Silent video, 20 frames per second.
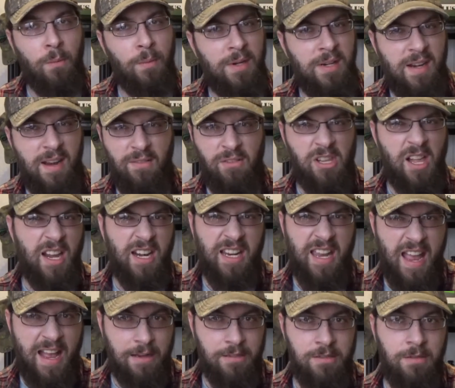We didn't have a lot of
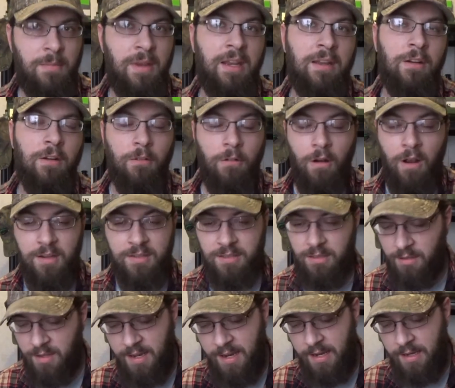gas to make it across the
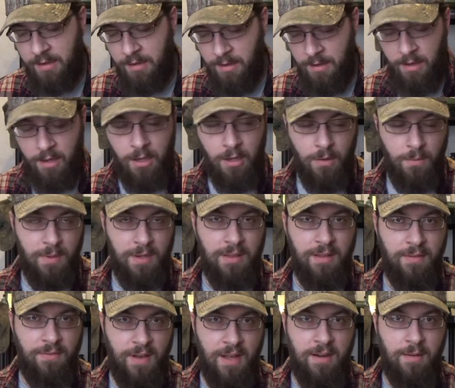lake. We
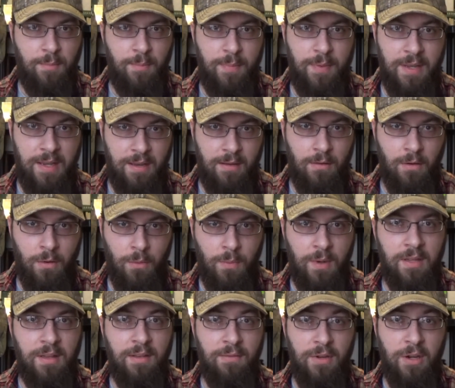live on a big, or
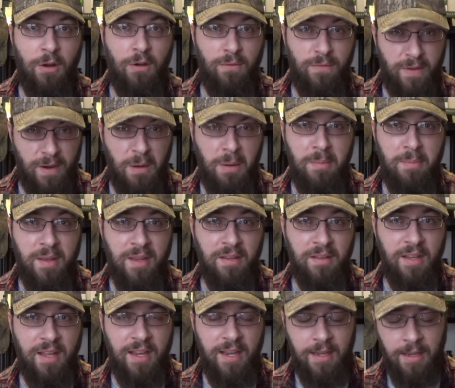we live near a very big
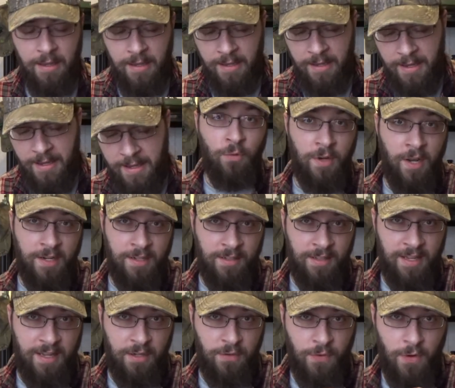lake. a
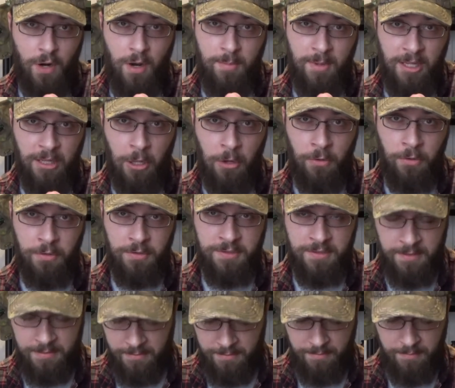Lake for all my
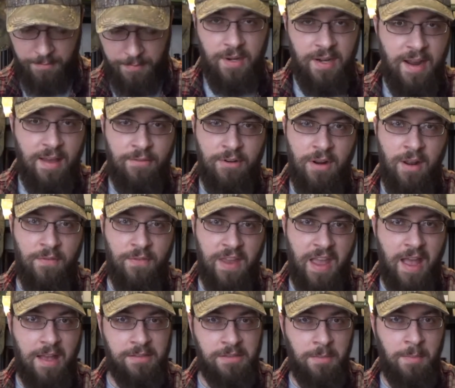locals. We didn't have enough
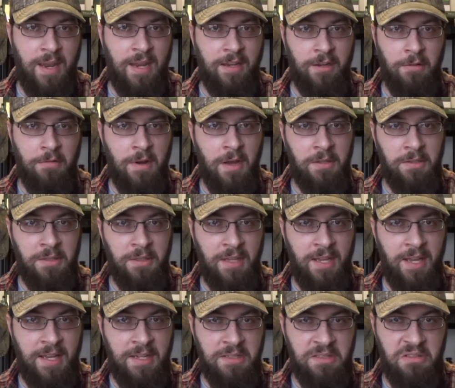gas to make it around the
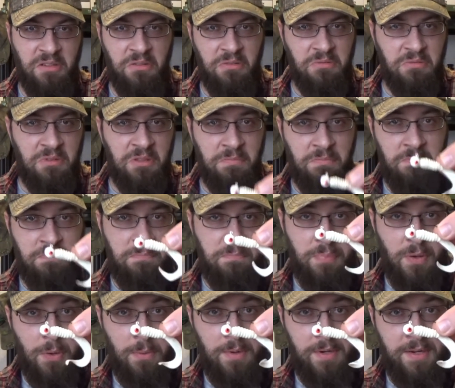lake, so you
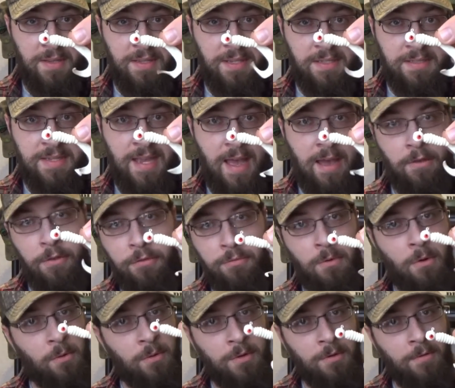pull one of these out,
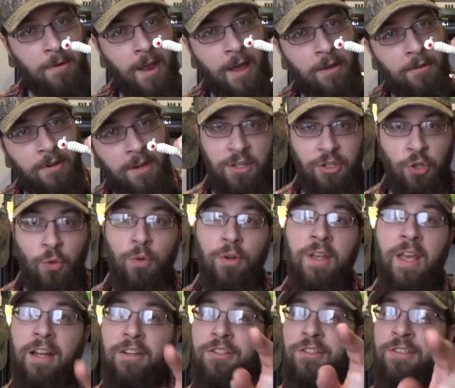throw it around, and you will
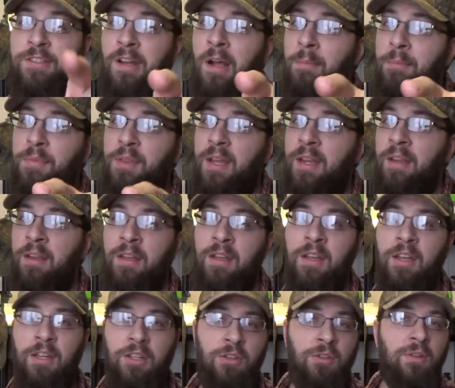catch something.
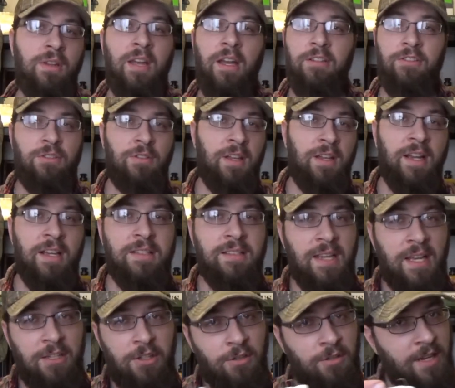You catch, like I
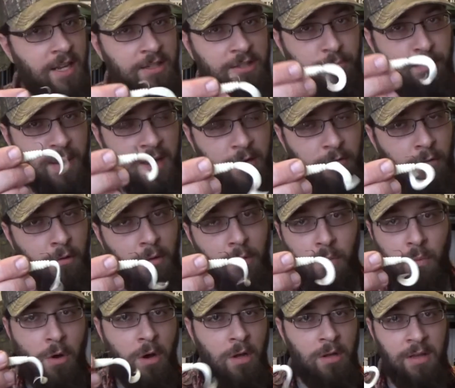said, you'll catch pickerel,
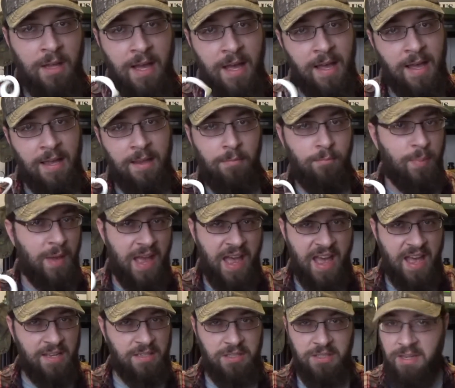walleye,
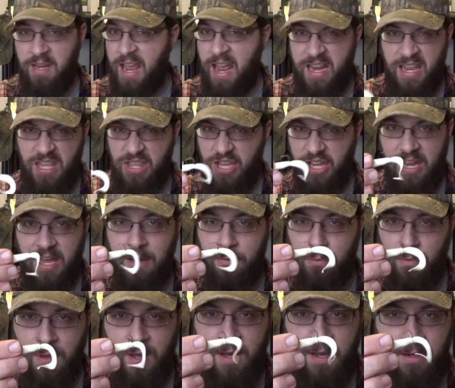bass, anything
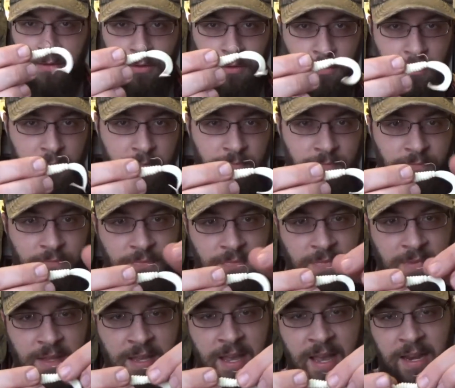on, on
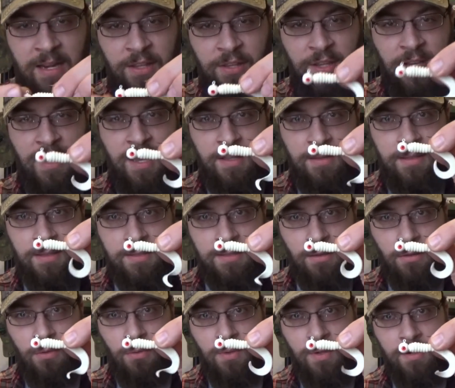a, anything on this
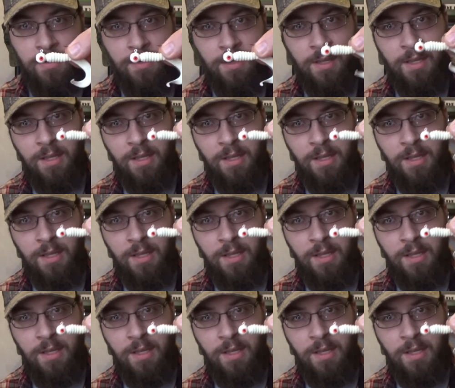lure.